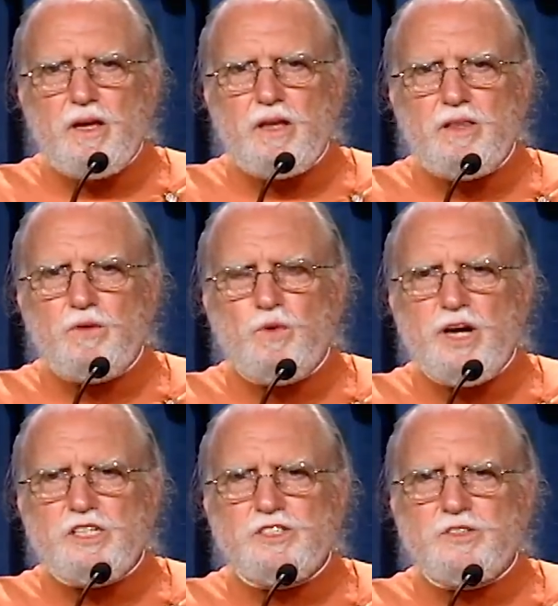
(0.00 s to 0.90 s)
In the
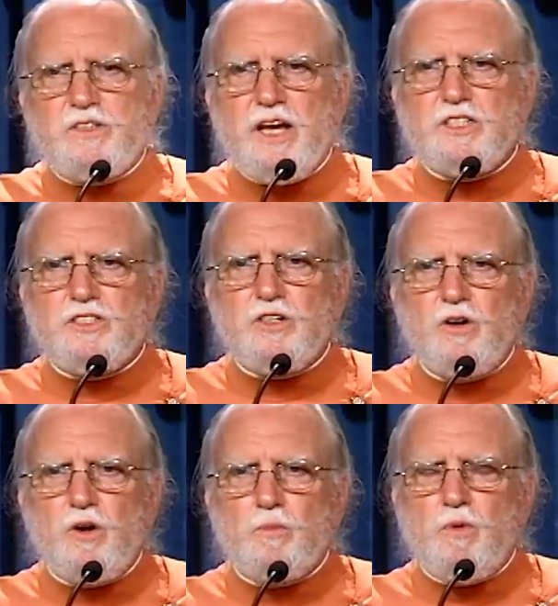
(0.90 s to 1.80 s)
West, that's
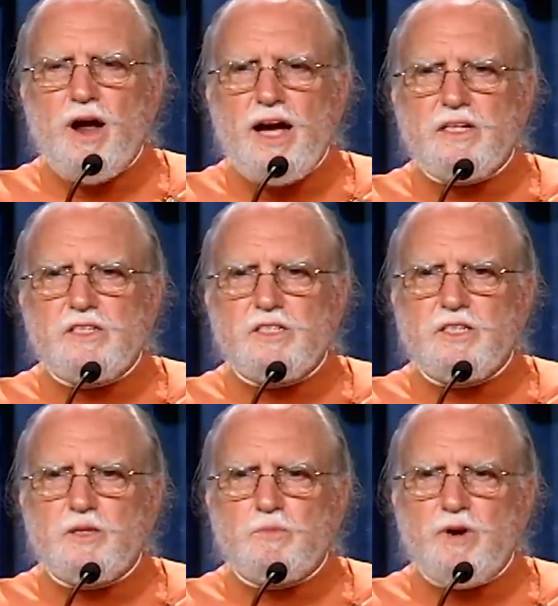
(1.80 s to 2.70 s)
called
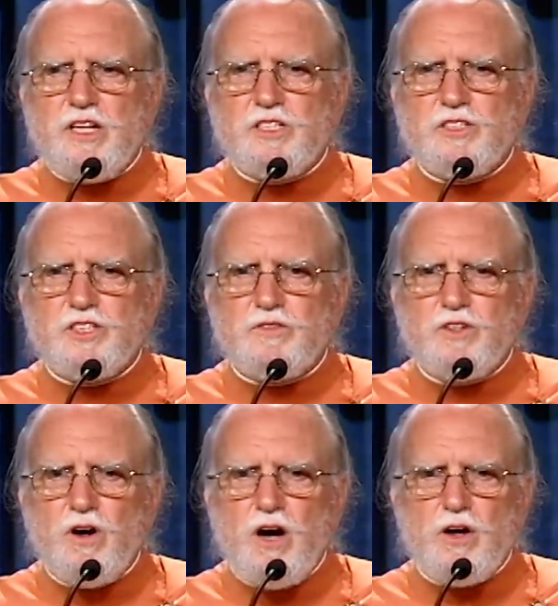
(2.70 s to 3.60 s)
practicing the presence of
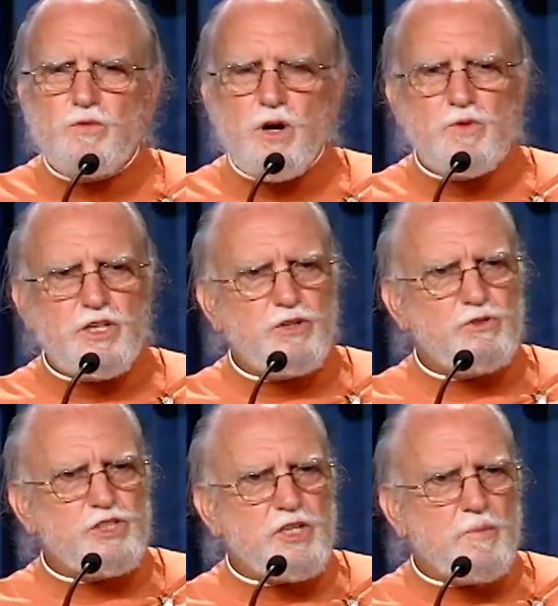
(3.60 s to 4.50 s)
God, where we do
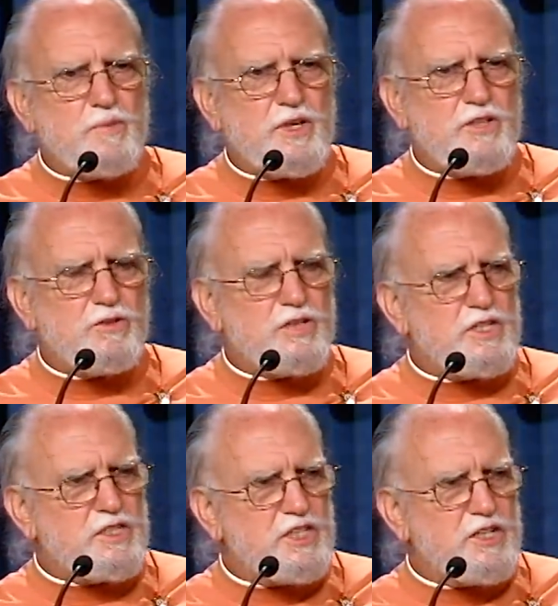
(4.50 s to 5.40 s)
something to
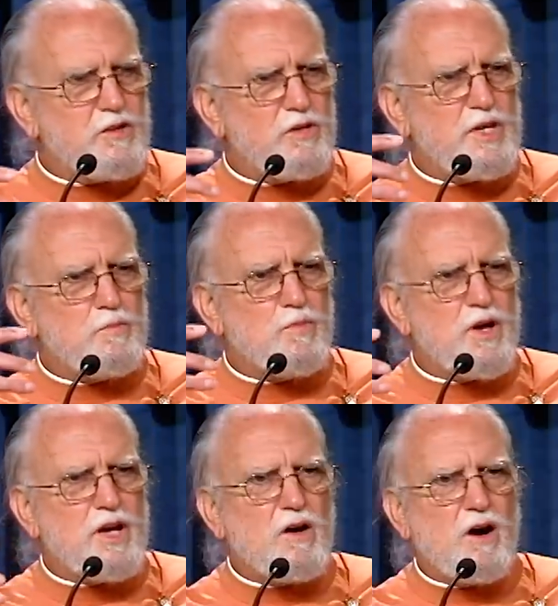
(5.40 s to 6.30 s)
continually
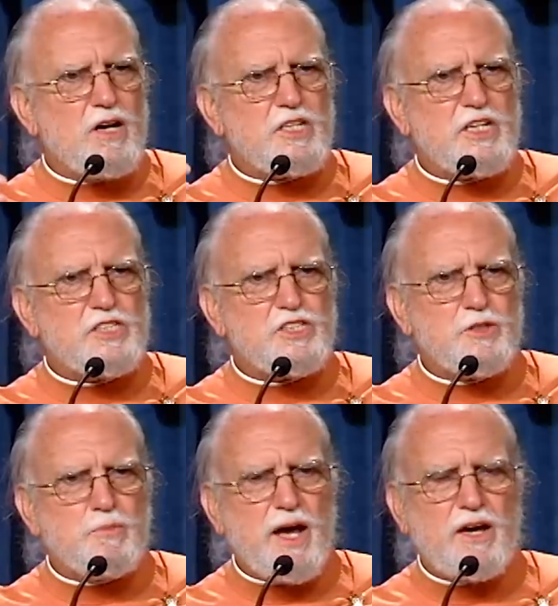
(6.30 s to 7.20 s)
bring our attention
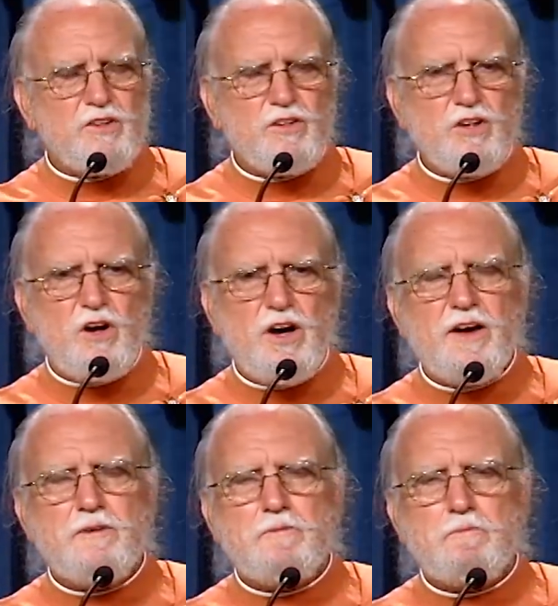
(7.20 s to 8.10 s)
back to
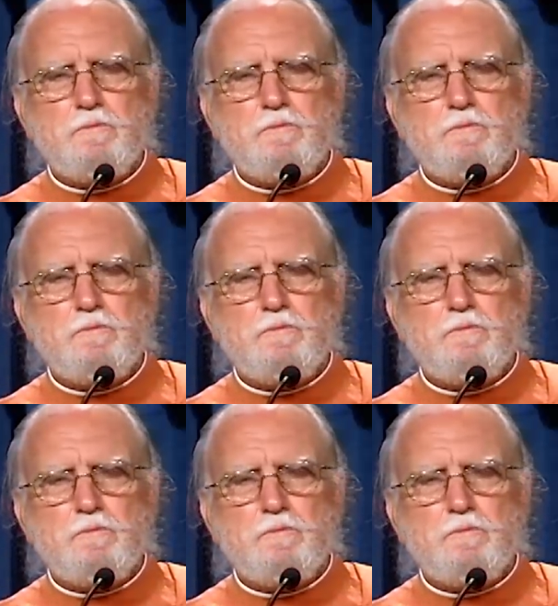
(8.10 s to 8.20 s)
God.